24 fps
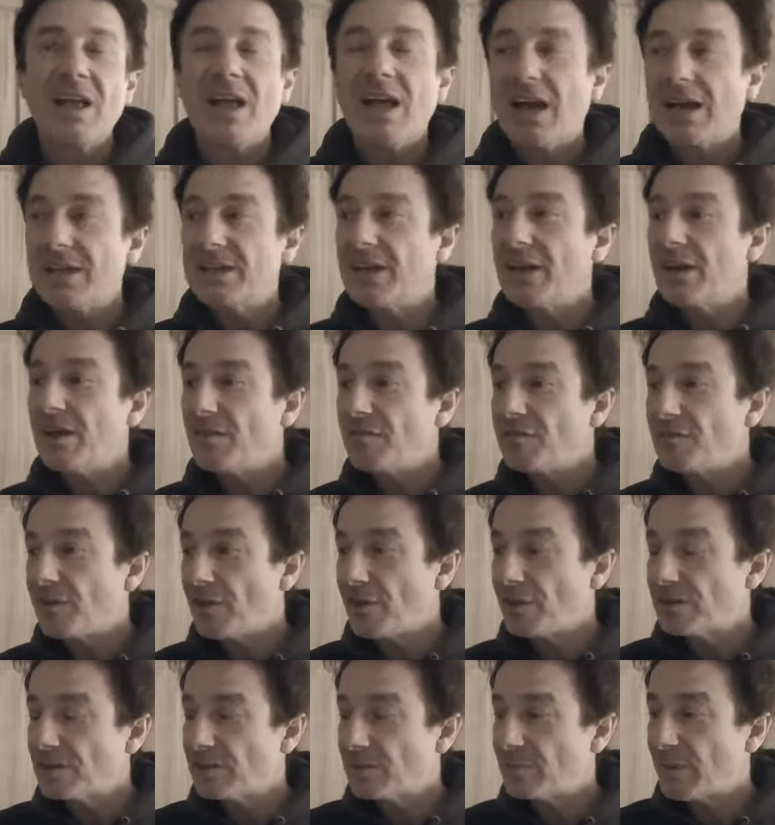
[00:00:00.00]
And in our
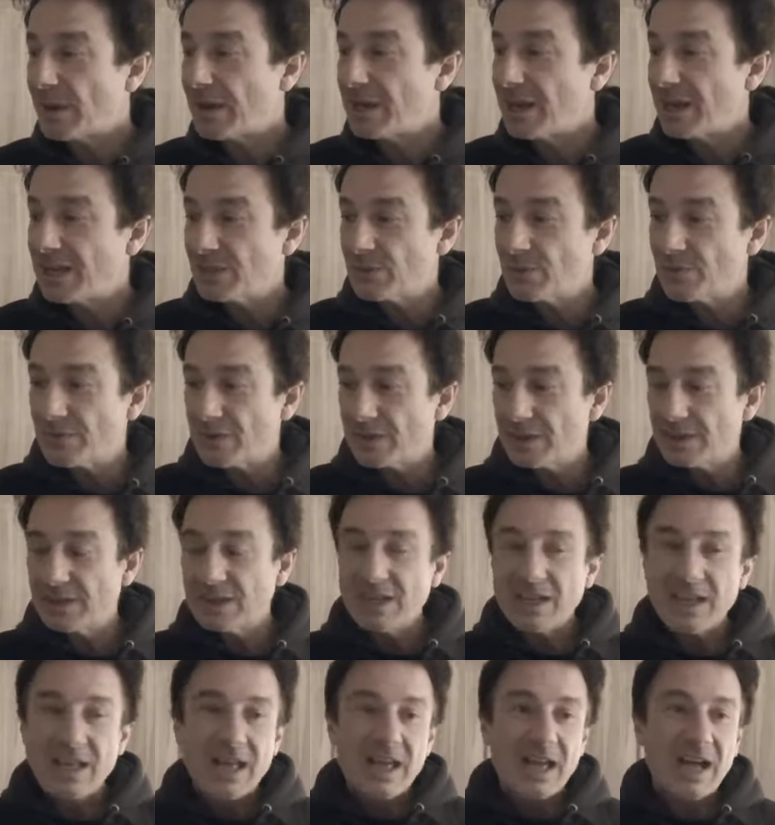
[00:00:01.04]
faults, by lies we flattered.
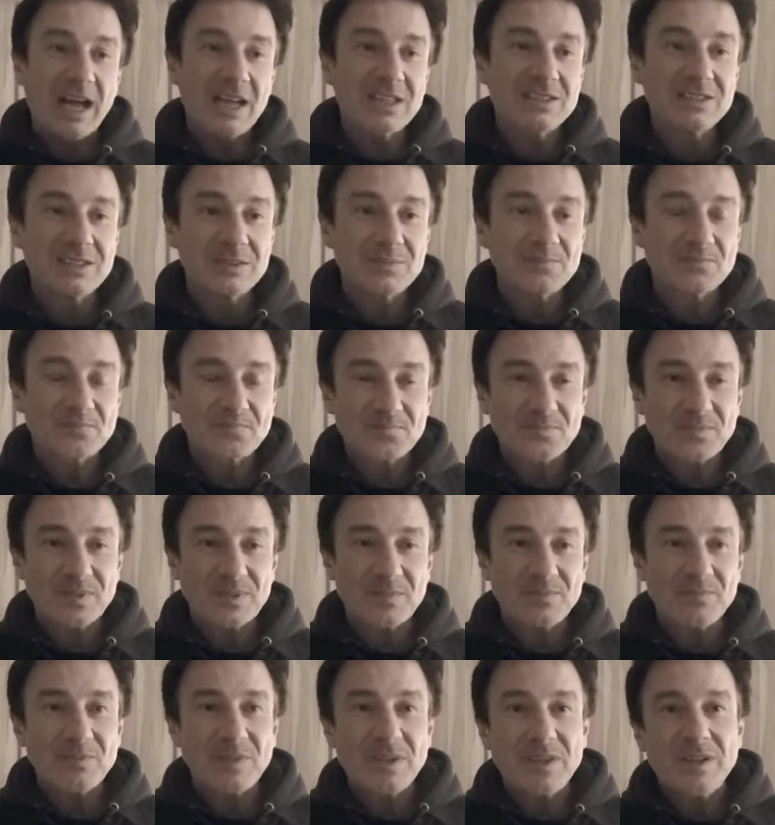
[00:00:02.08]
And
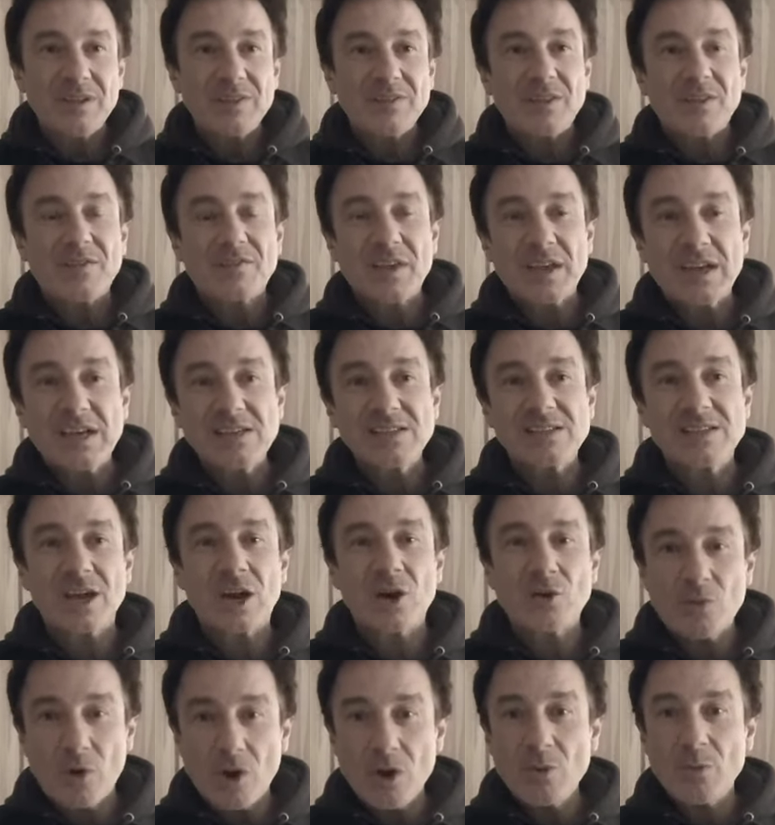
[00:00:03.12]
the things that are
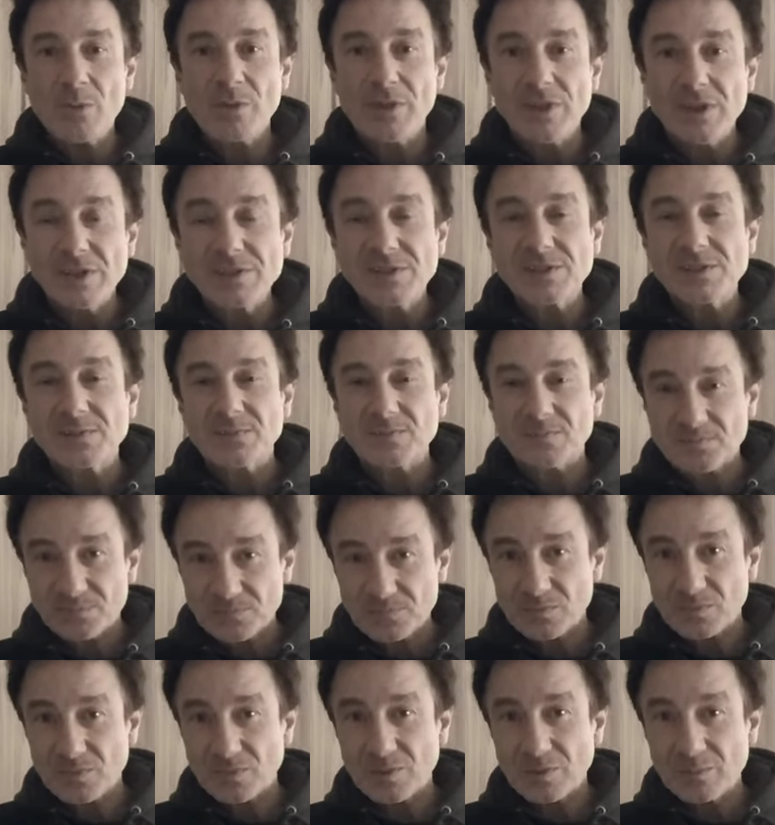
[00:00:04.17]
wrong with us,
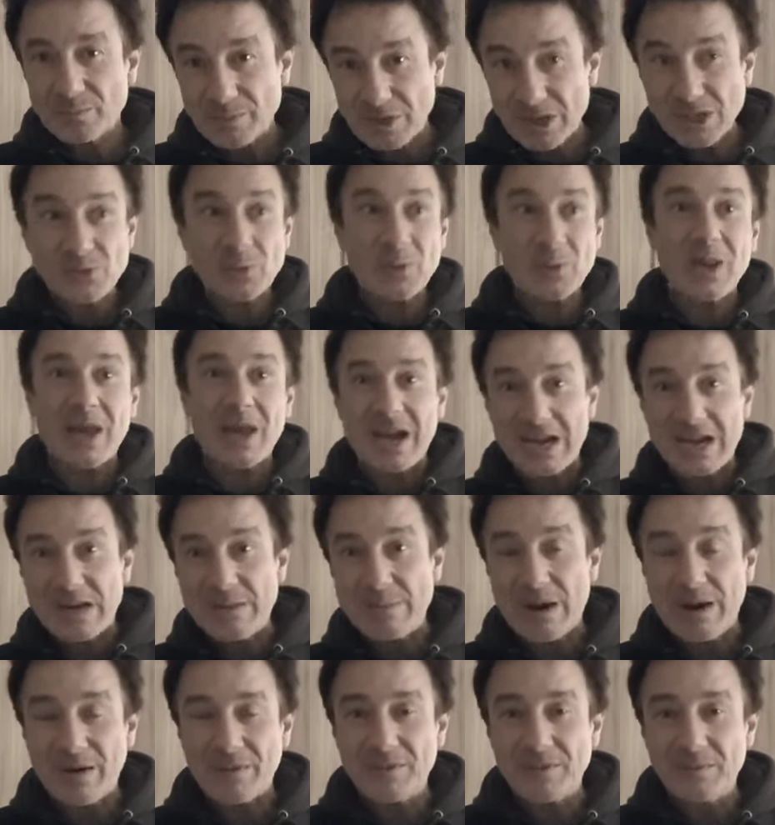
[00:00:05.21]
because we're lying
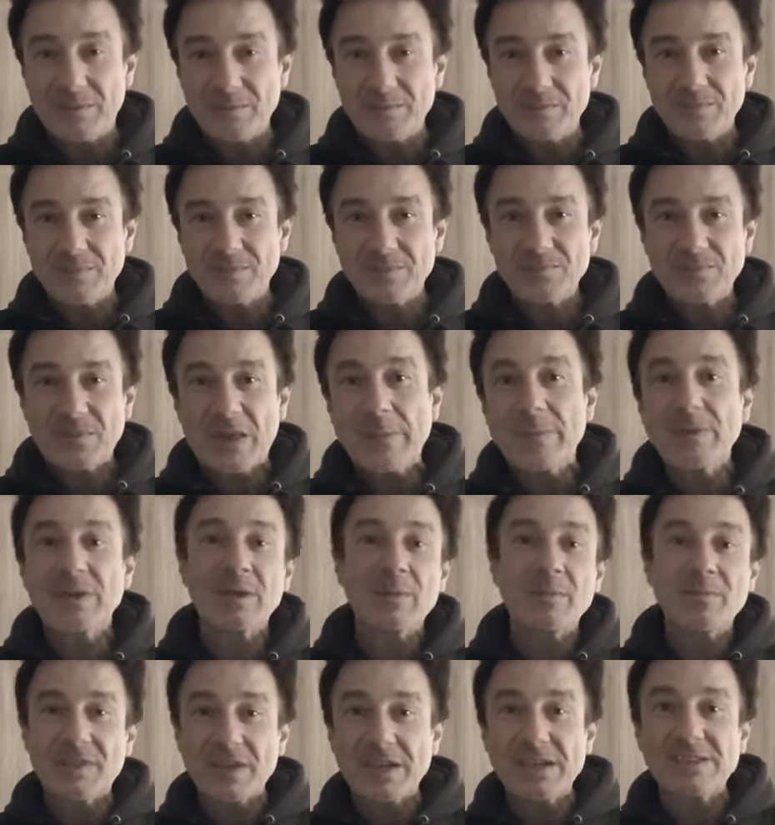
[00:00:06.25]
about them, they become
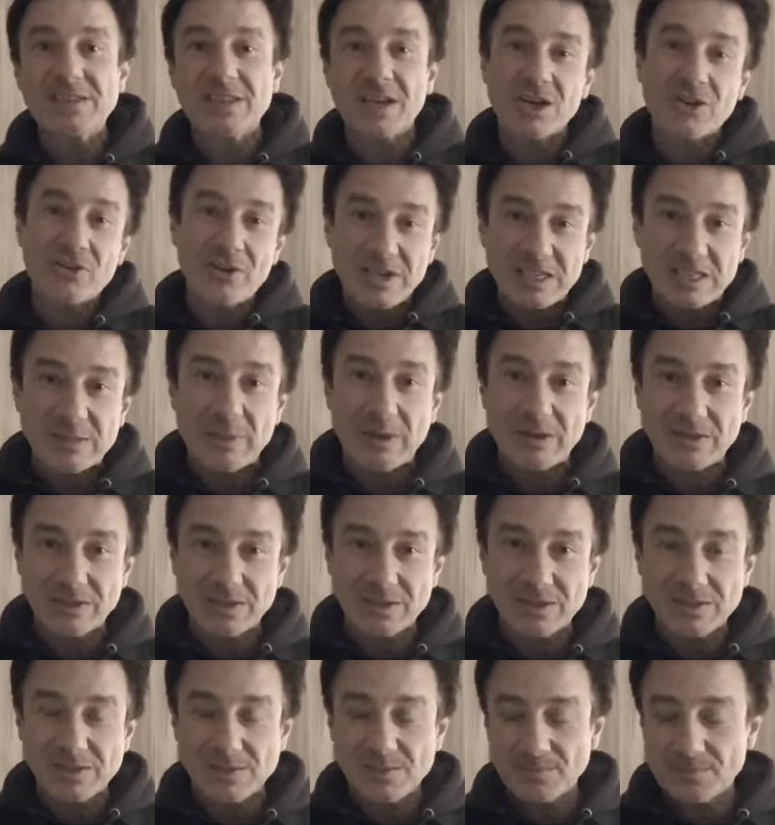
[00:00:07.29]
things that are great about
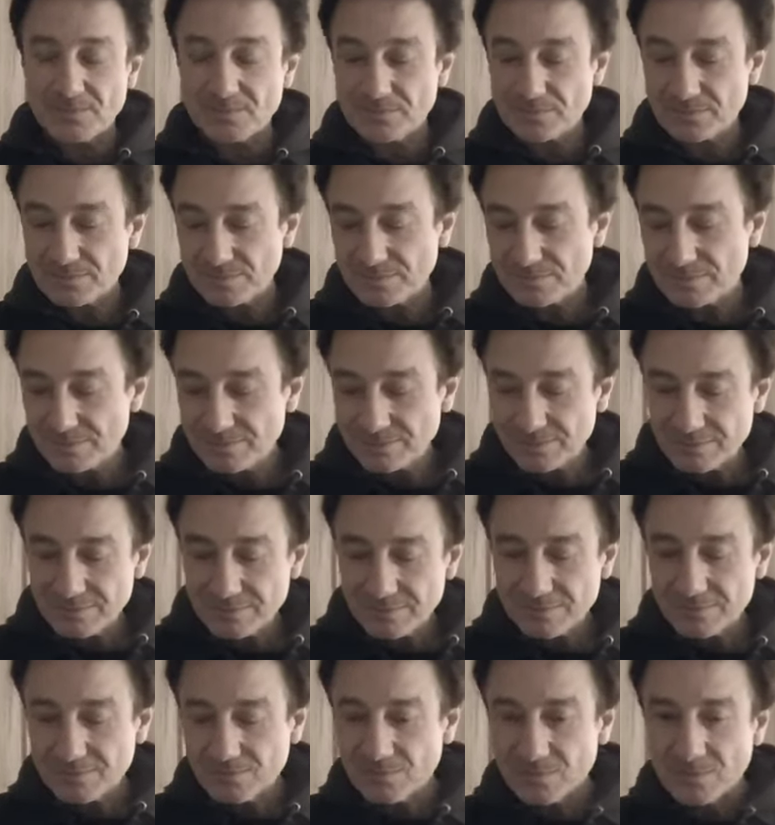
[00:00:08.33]
us.
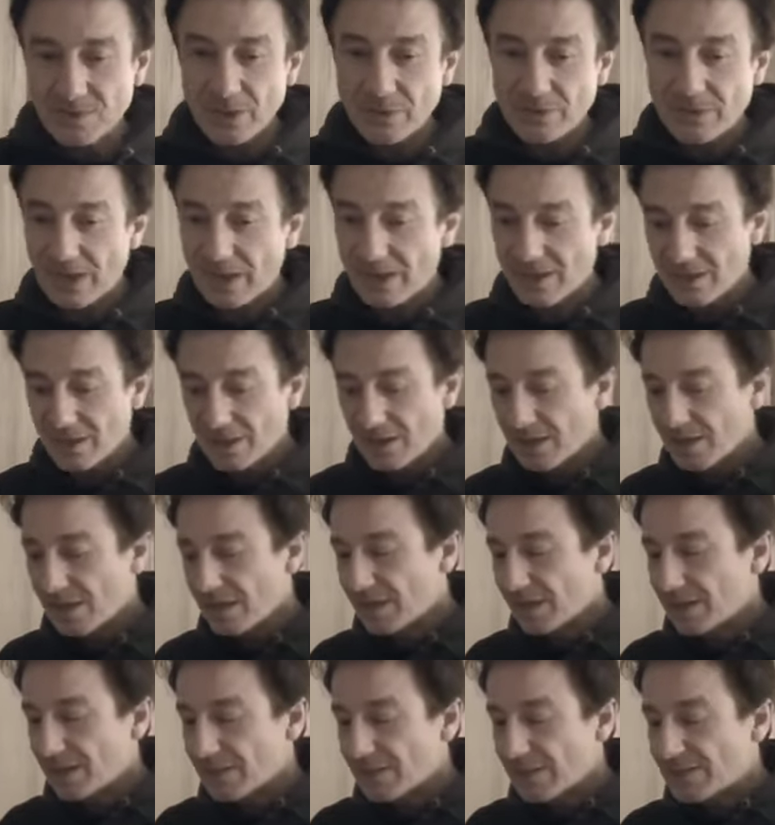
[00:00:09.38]
Okay,
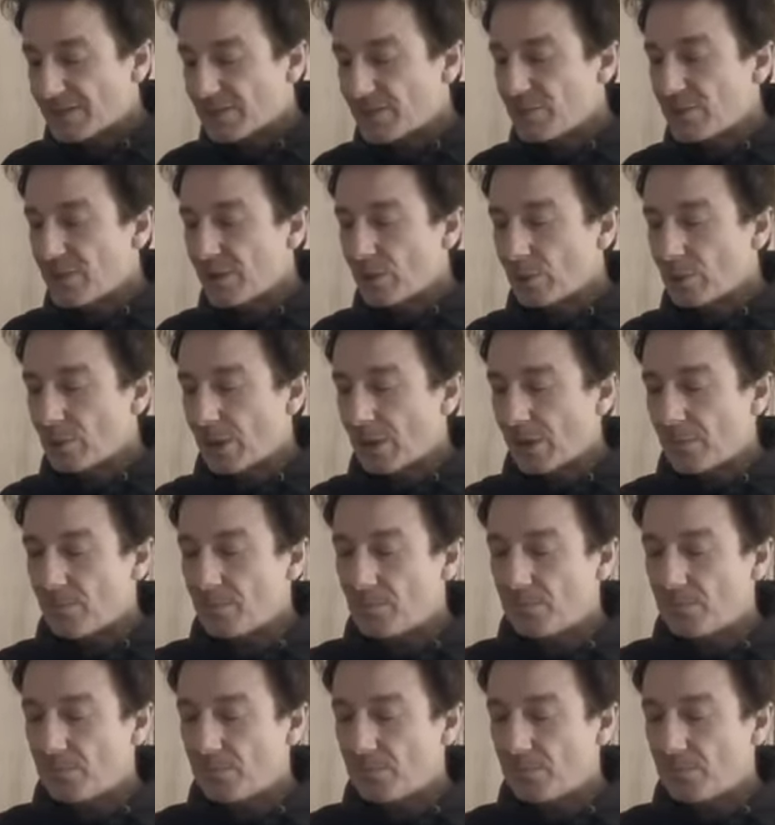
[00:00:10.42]
let's do the whole lot.